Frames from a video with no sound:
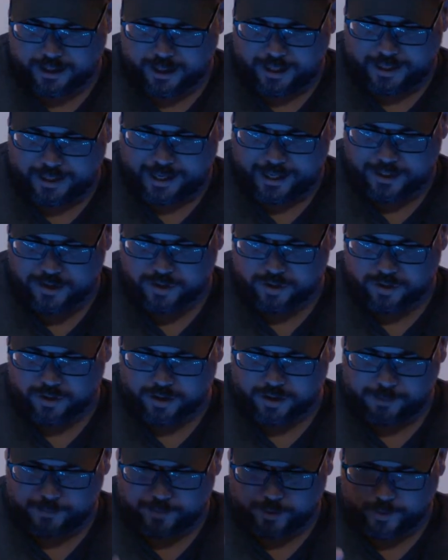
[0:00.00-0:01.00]
answer a
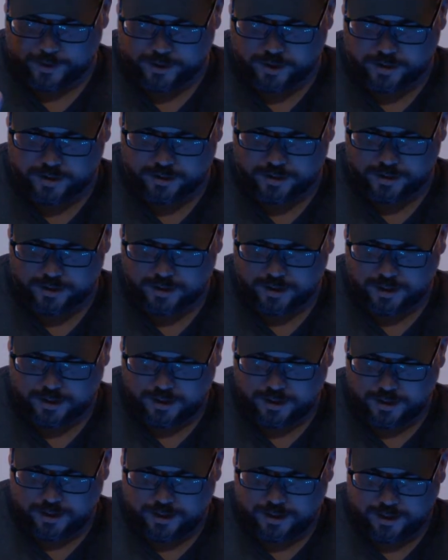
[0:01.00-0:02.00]
couple questions.
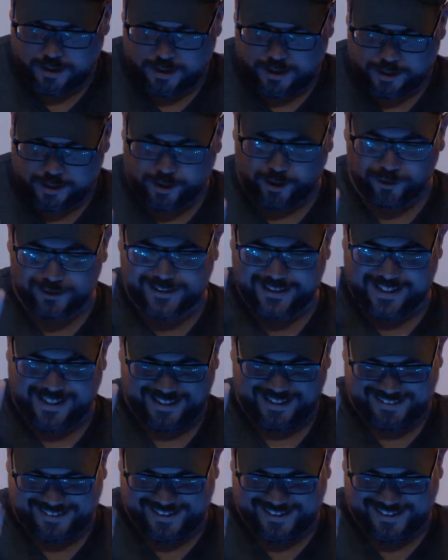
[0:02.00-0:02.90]
Ghost Kids,